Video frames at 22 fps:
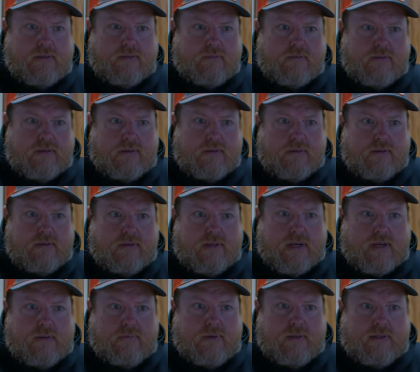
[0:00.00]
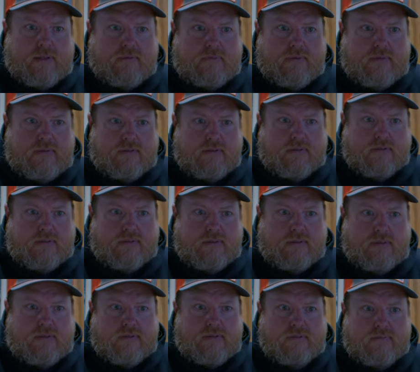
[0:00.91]
out new things about
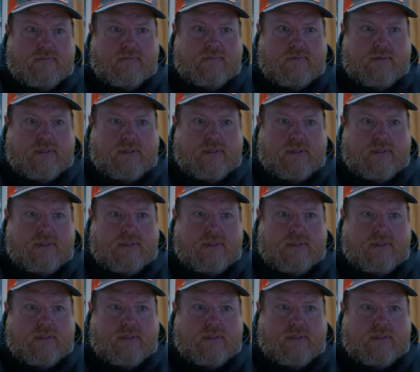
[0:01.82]
bulk loads